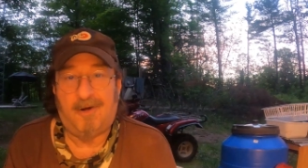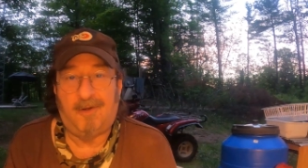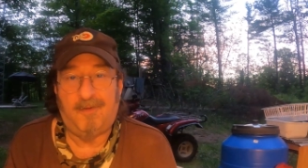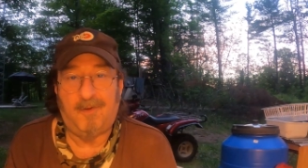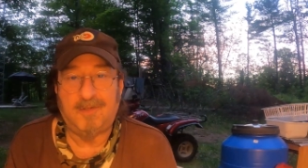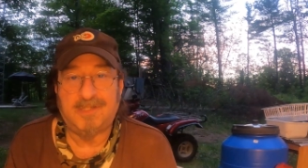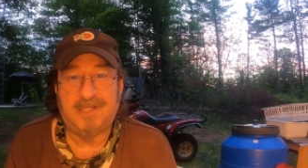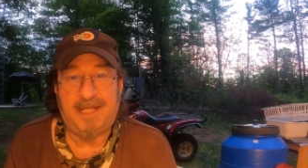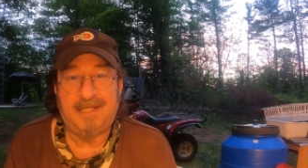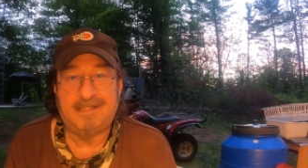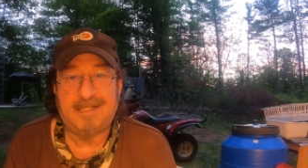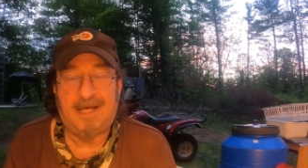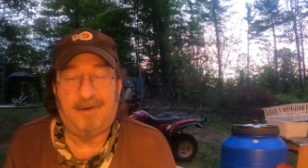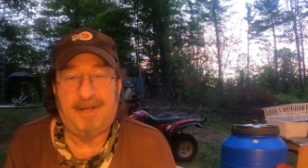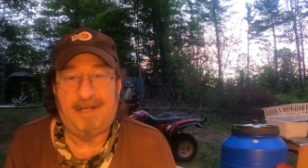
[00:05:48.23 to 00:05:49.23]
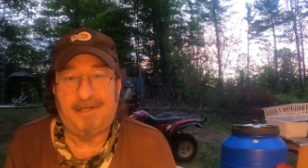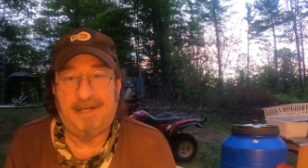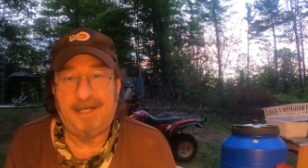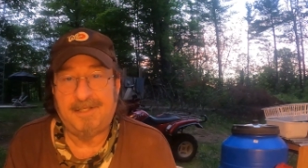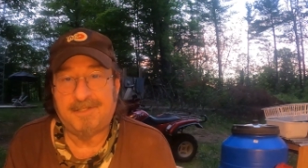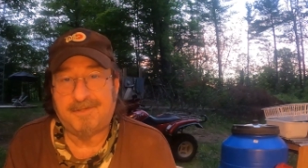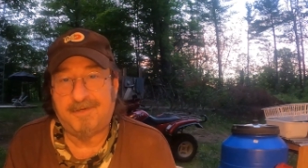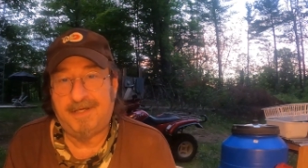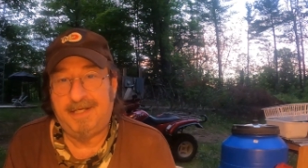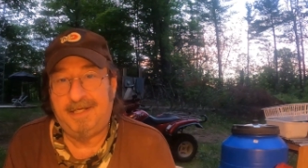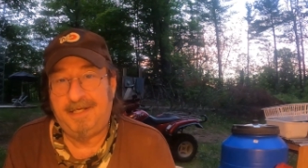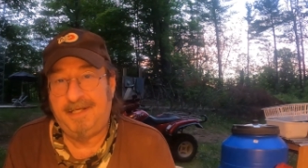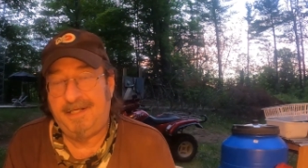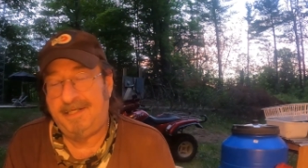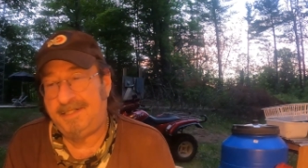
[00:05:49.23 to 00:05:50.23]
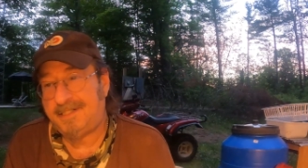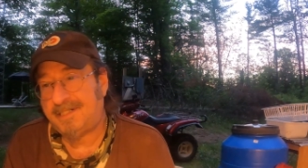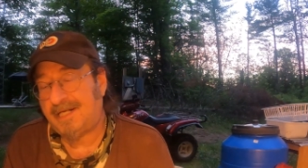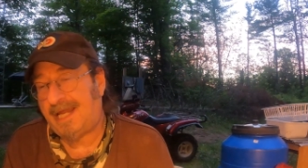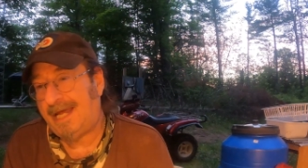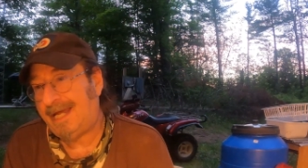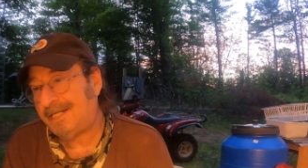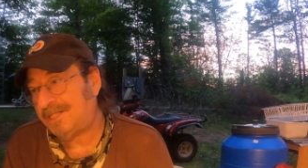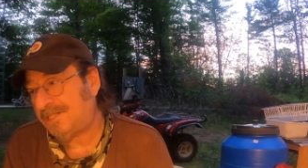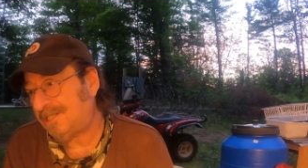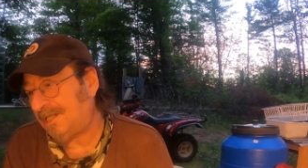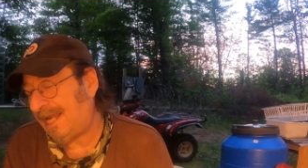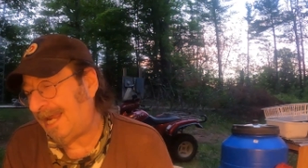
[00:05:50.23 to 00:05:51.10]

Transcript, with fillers: all those links out at linktree slash